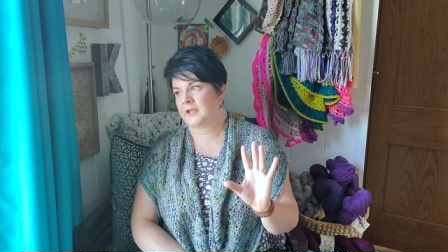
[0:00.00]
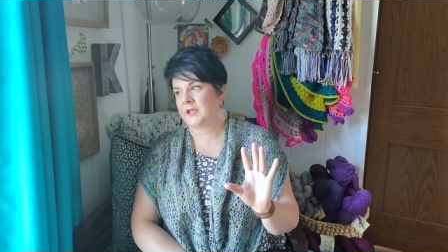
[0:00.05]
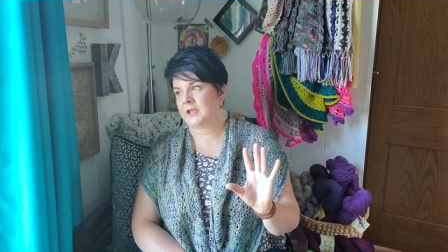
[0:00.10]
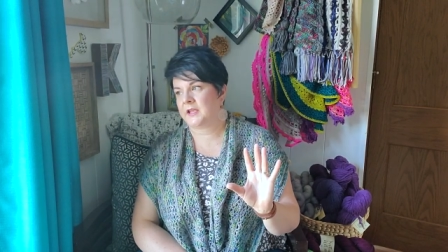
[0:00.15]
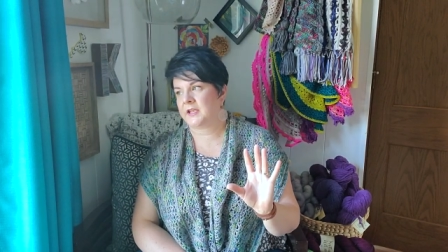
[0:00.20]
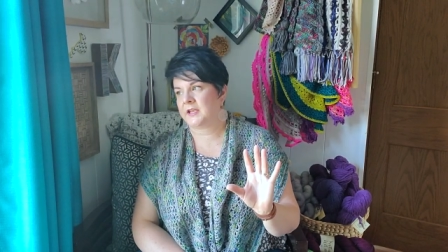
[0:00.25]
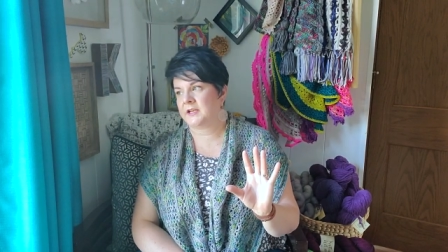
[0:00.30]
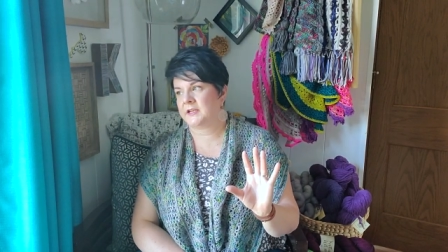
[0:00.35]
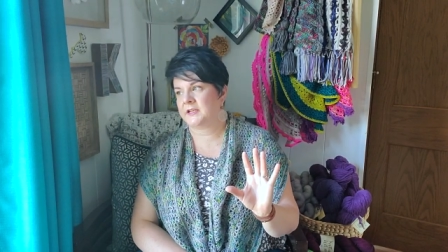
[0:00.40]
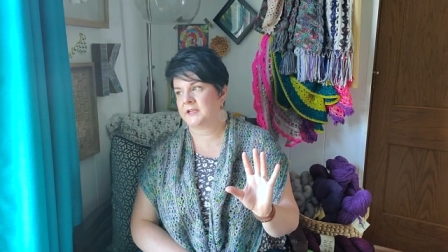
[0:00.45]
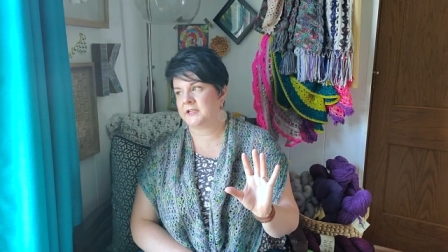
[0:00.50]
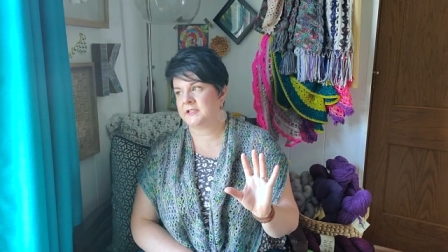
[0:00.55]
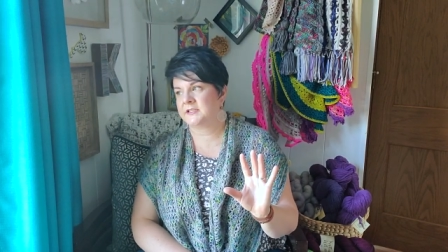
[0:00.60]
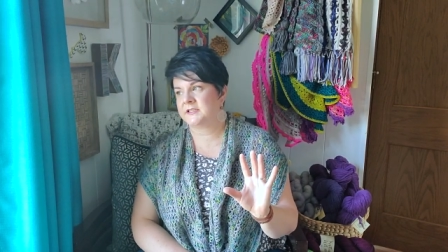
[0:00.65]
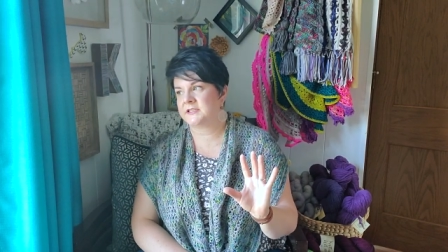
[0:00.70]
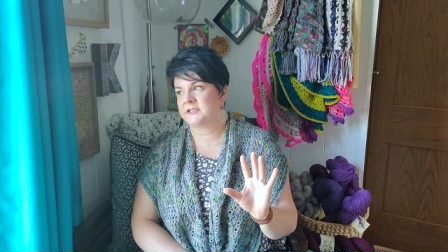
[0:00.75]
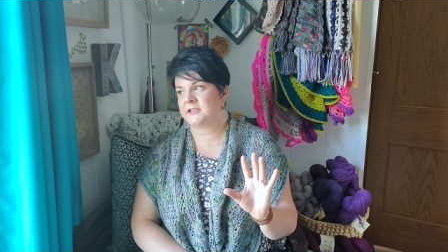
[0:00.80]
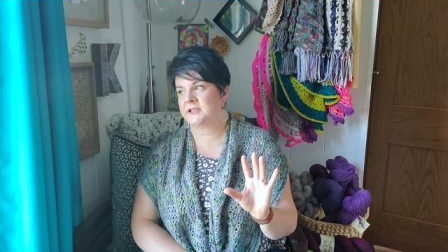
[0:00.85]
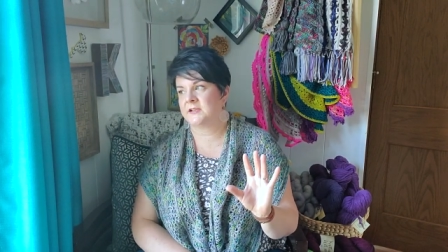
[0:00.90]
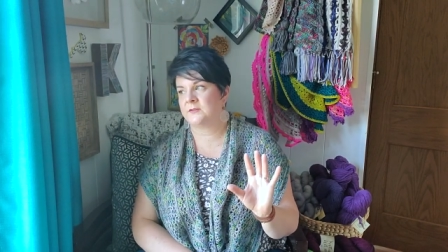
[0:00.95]
I had an
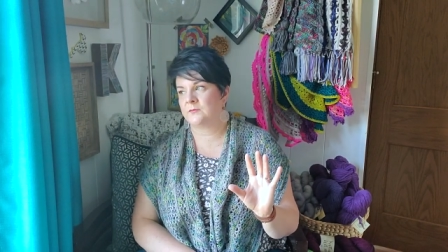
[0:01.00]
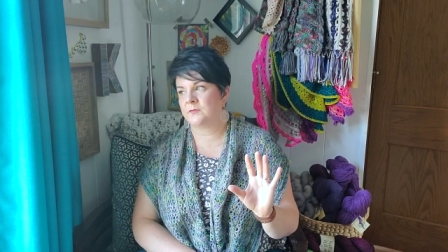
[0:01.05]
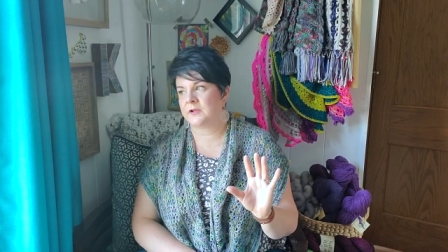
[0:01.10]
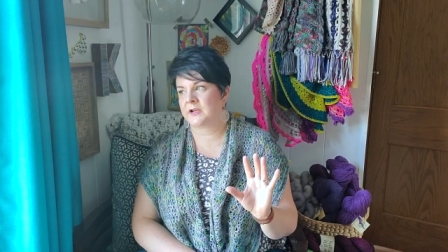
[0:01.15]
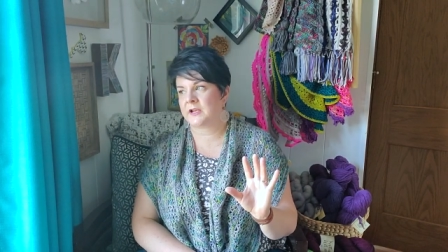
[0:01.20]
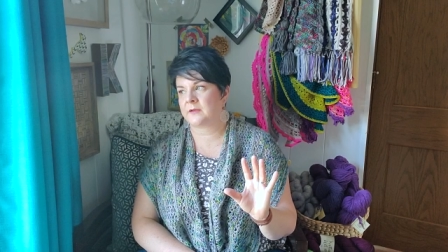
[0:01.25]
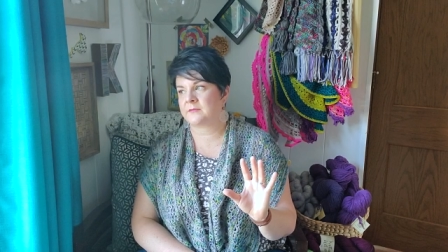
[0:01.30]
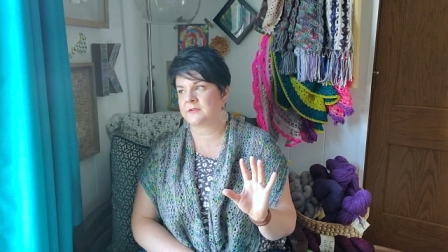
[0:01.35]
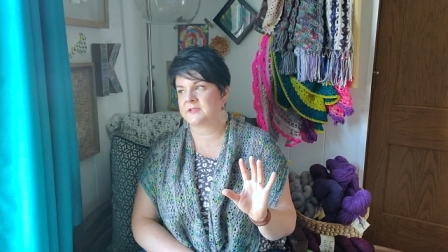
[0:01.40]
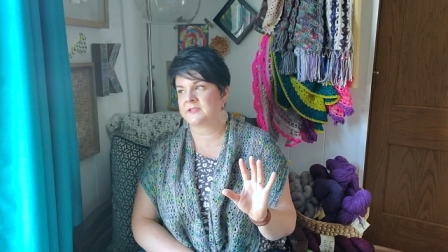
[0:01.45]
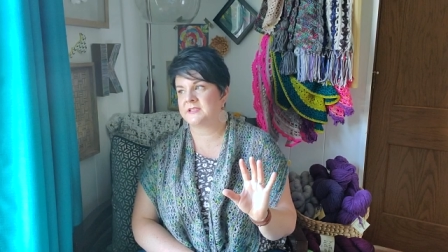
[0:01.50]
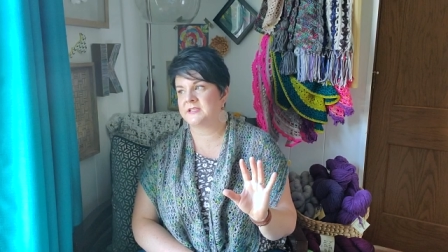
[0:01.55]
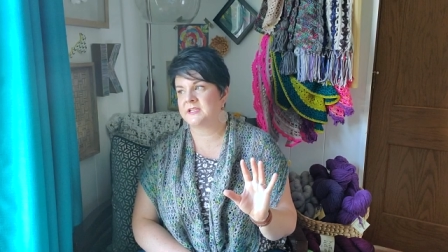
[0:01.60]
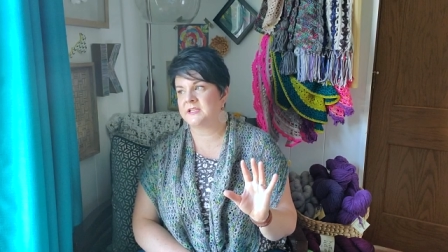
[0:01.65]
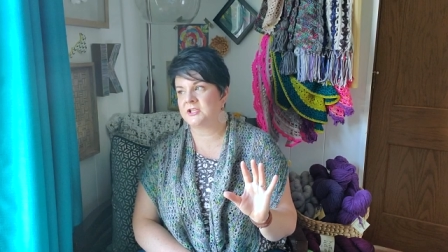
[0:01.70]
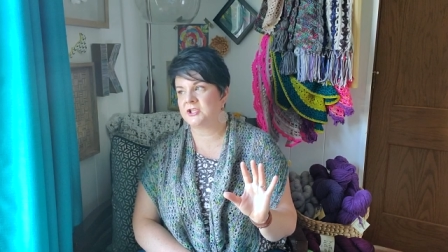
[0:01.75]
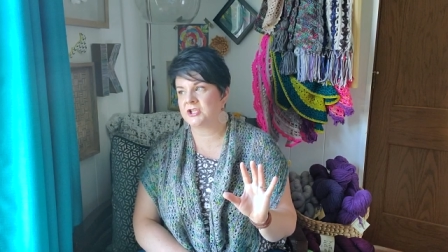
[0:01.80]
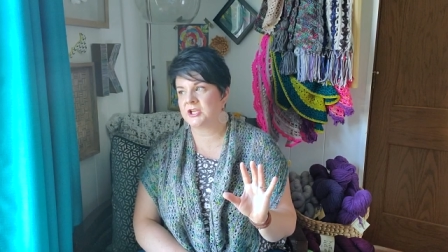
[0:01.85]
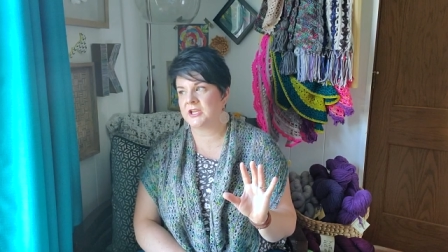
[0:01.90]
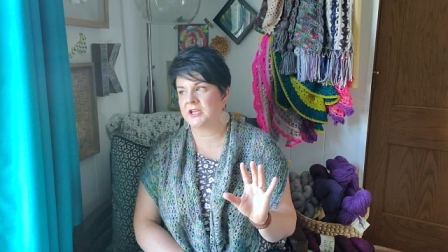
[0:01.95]
incident when I was
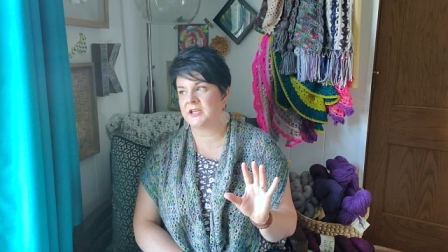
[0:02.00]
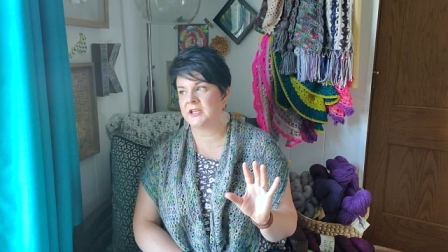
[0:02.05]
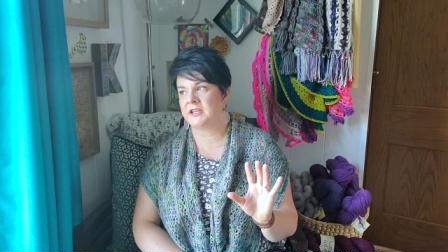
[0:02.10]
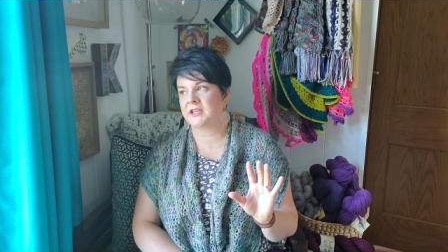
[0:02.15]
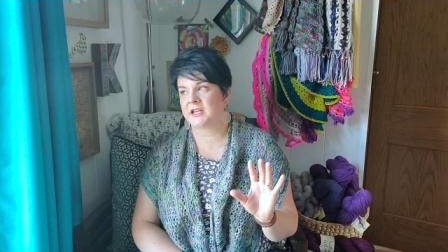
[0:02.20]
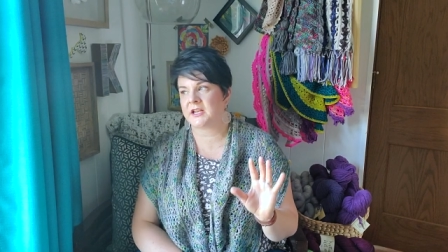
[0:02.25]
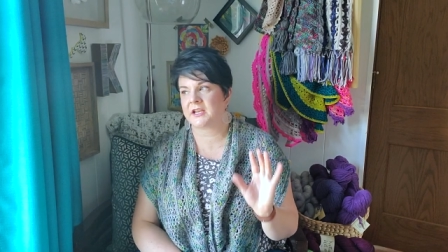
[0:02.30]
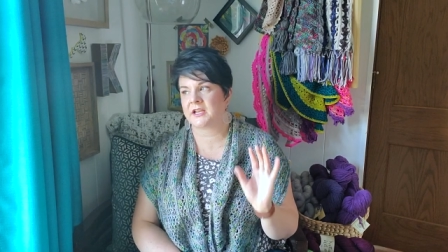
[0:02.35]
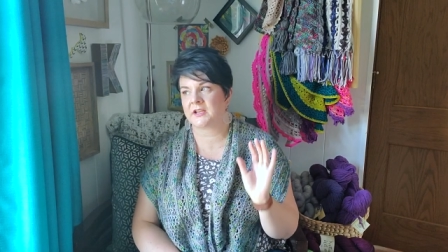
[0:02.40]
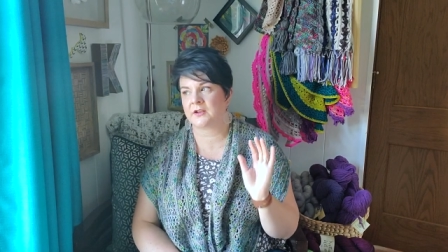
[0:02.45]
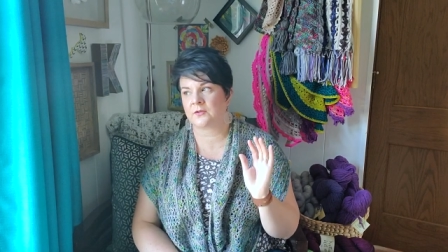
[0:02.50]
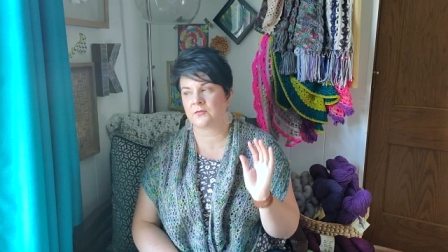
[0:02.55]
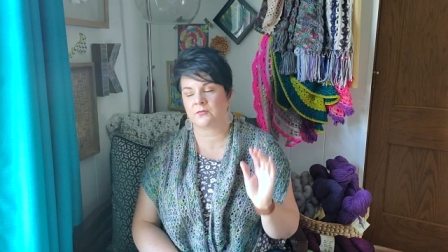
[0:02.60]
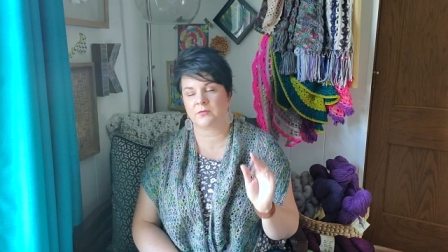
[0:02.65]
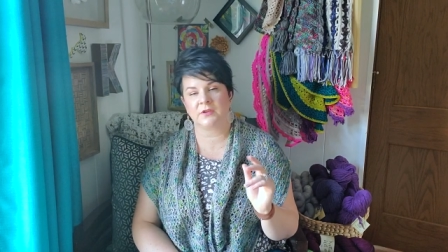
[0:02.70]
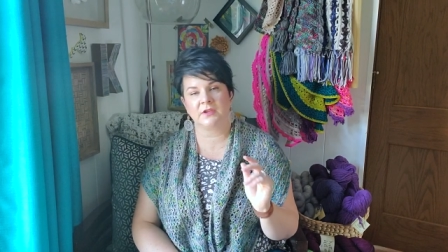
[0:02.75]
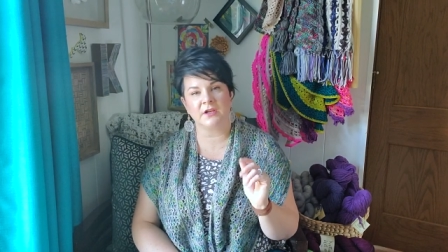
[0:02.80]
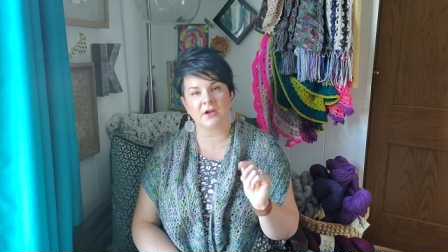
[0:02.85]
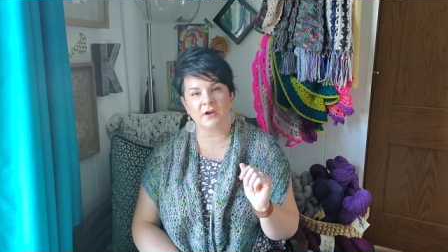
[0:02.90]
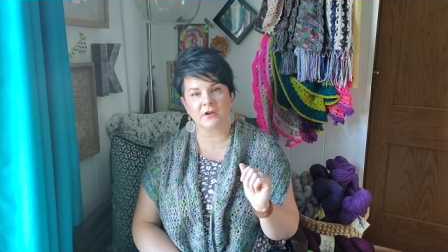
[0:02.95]
teaching that I had a
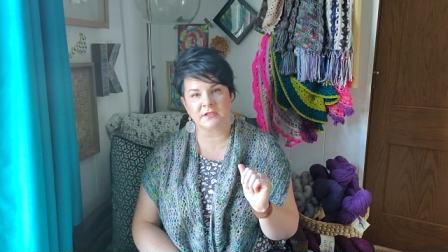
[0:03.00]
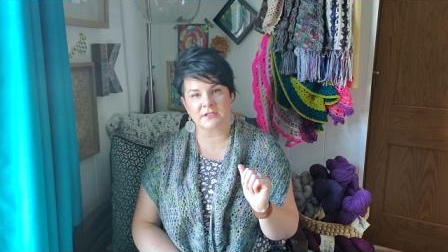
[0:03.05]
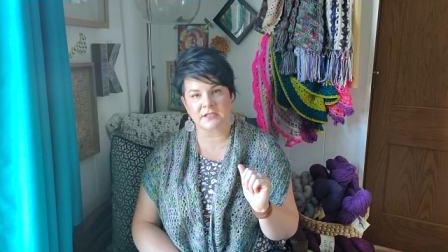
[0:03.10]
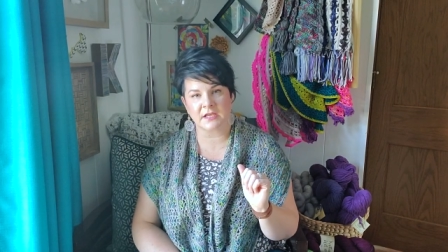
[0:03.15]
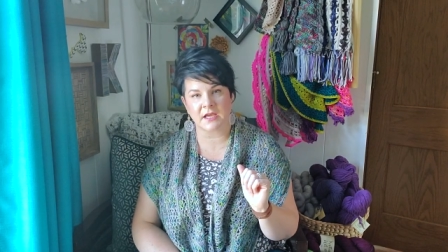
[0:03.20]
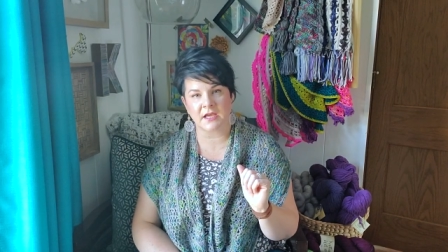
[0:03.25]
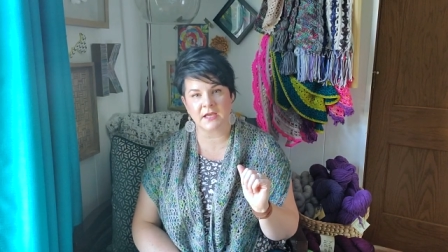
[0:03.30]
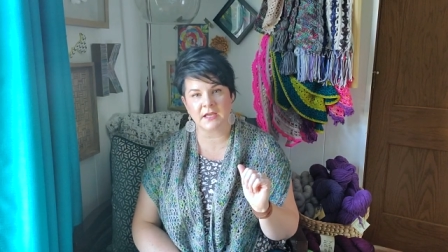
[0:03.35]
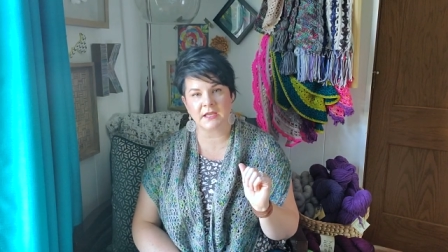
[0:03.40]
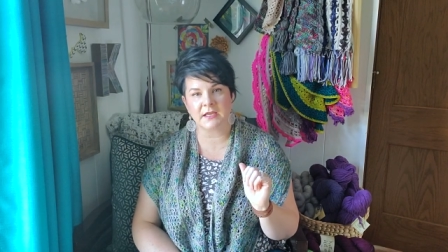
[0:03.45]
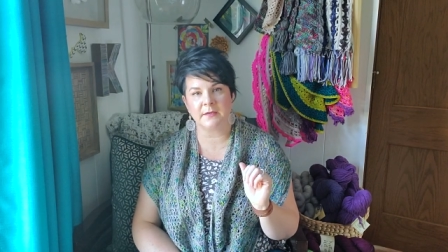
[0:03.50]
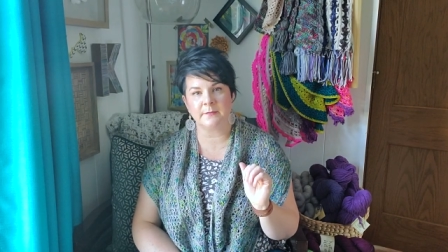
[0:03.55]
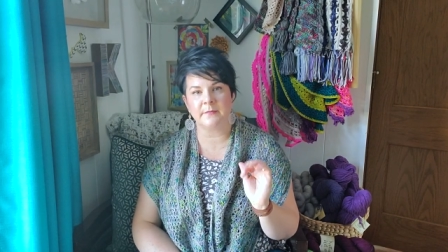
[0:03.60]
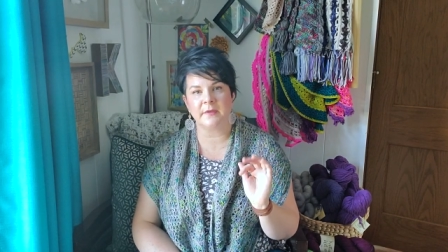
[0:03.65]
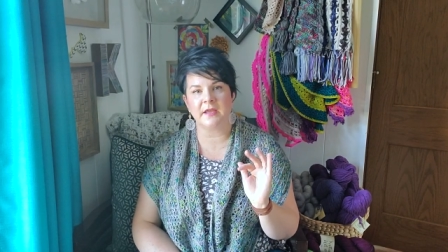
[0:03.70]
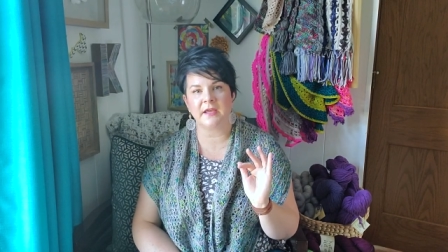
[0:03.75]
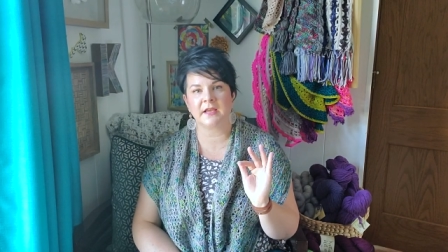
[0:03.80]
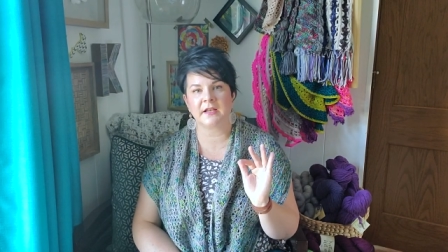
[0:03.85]
really hard time